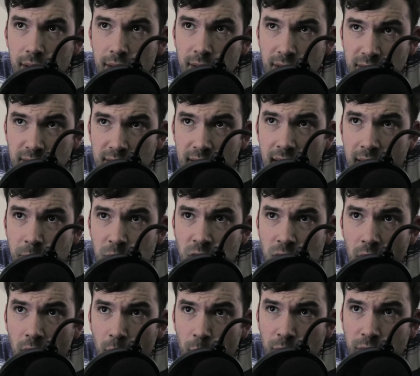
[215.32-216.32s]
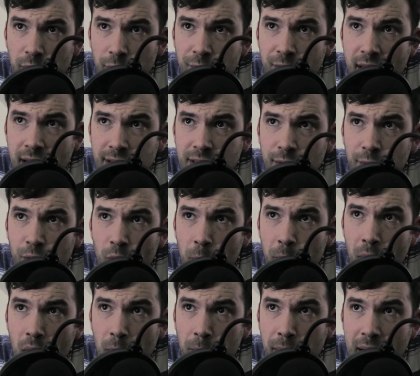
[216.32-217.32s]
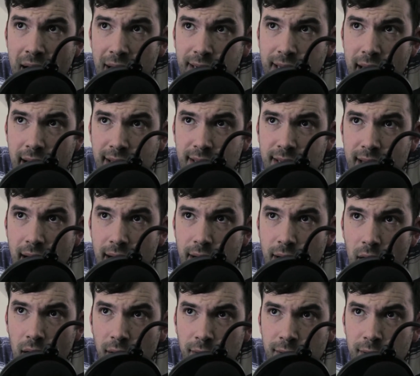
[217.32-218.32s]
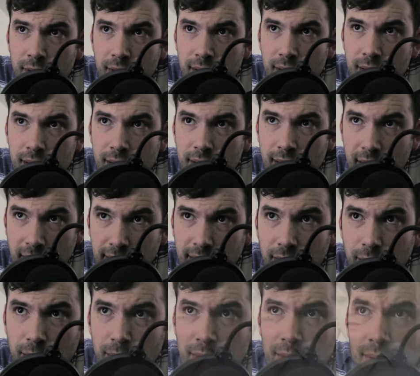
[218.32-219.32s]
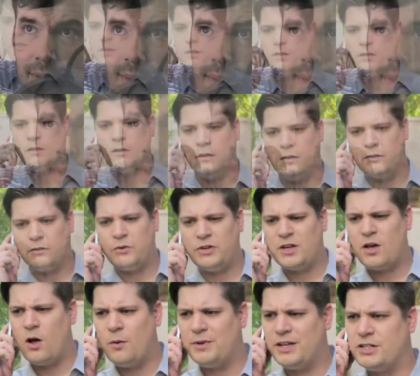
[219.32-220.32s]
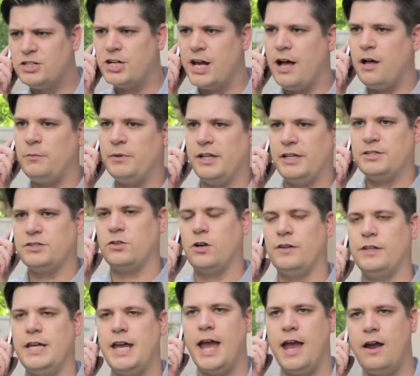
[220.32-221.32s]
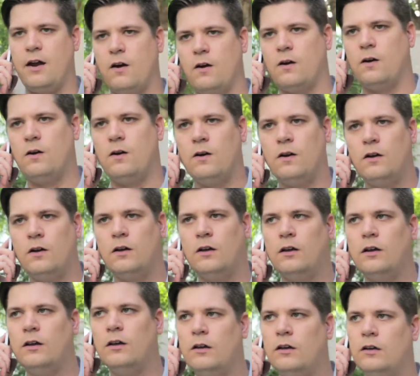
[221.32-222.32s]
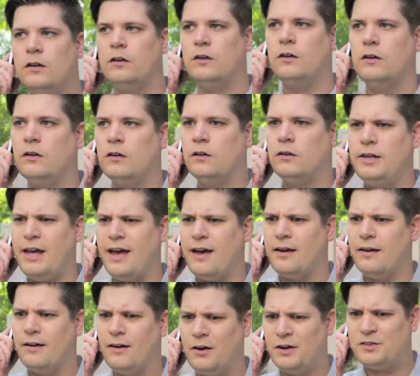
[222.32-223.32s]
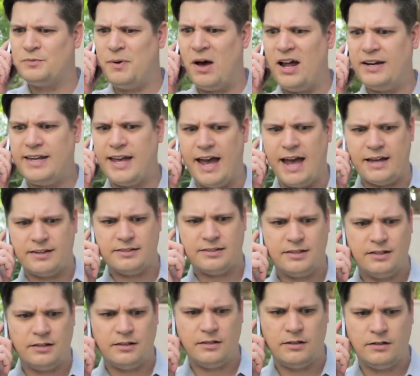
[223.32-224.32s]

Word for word: This is Adam Sauter with your Fantasy Football Podcast signing off. Thank you. They call me a child molester on the air. Yeah, on his podcast.